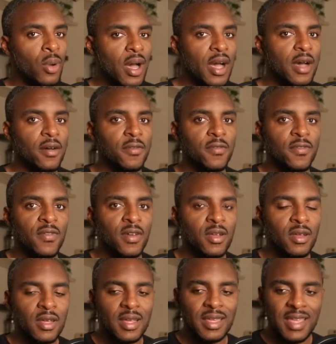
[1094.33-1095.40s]
of
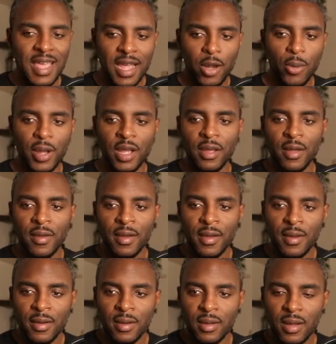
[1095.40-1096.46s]
caring.
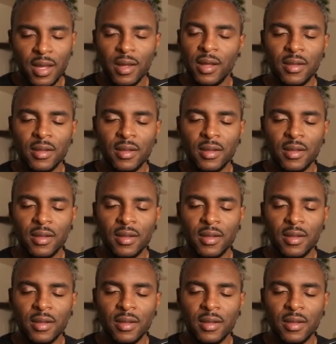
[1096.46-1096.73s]
I